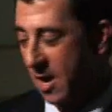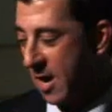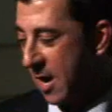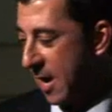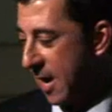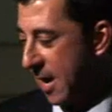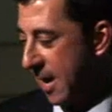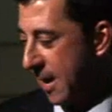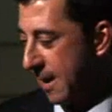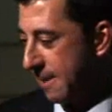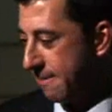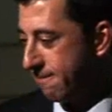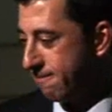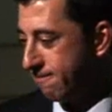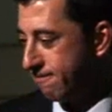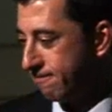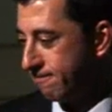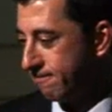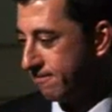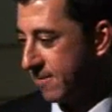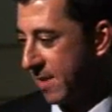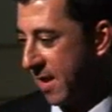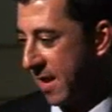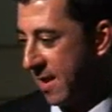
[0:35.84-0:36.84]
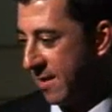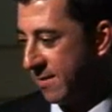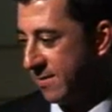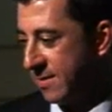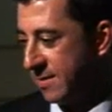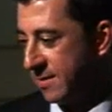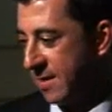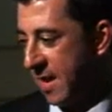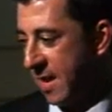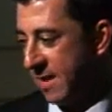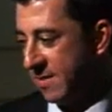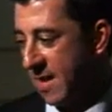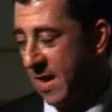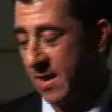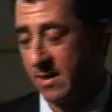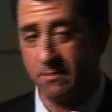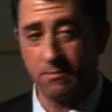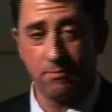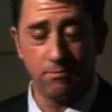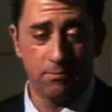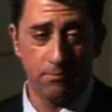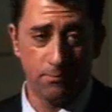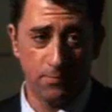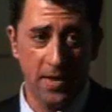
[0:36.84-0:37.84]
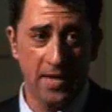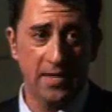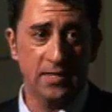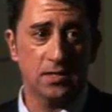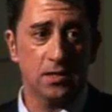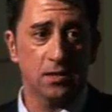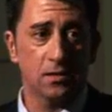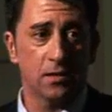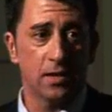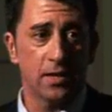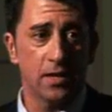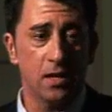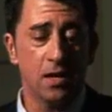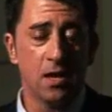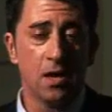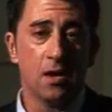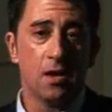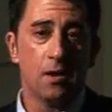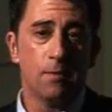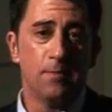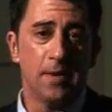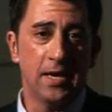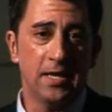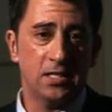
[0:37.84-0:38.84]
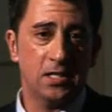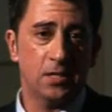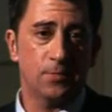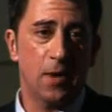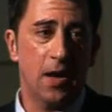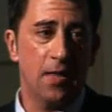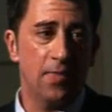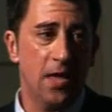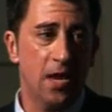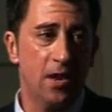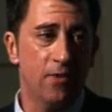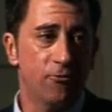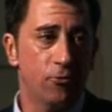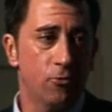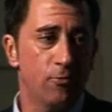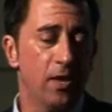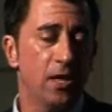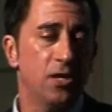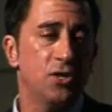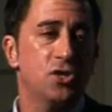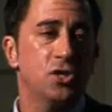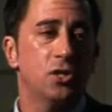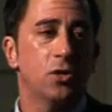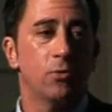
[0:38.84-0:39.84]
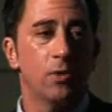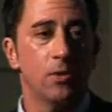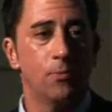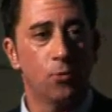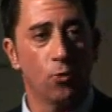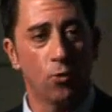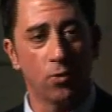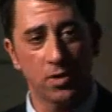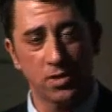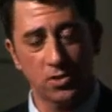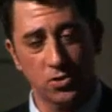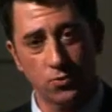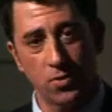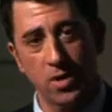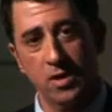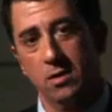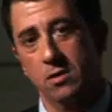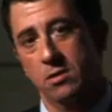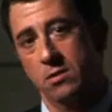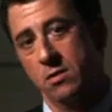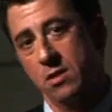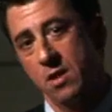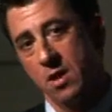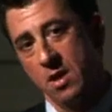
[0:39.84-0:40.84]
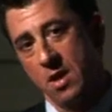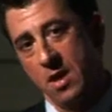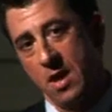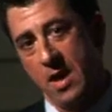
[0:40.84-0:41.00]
And then basically, based upon that information, a report is written,